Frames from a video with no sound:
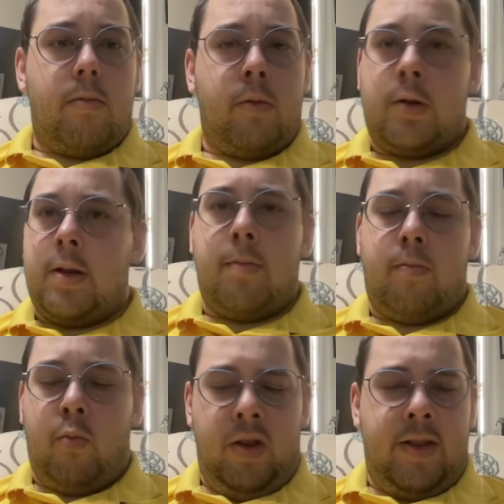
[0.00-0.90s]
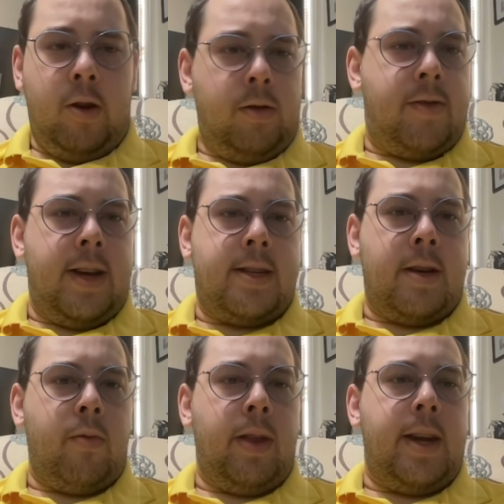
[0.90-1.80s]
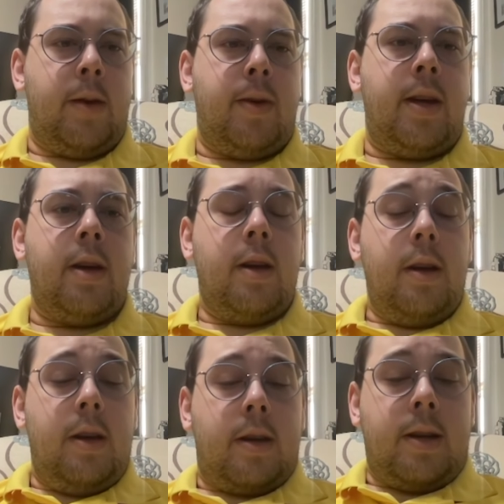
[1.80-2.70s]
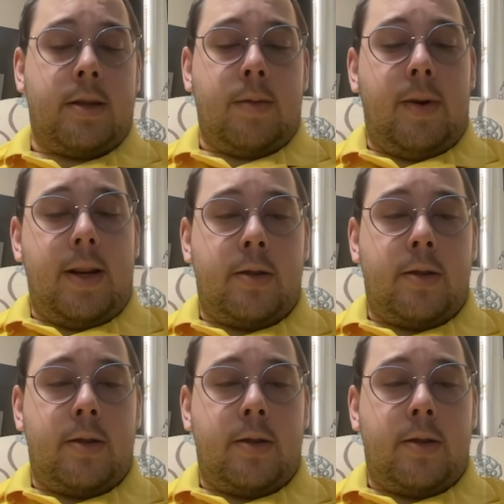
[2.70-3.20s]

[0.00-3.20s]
Those are really the only things that really need to be customized.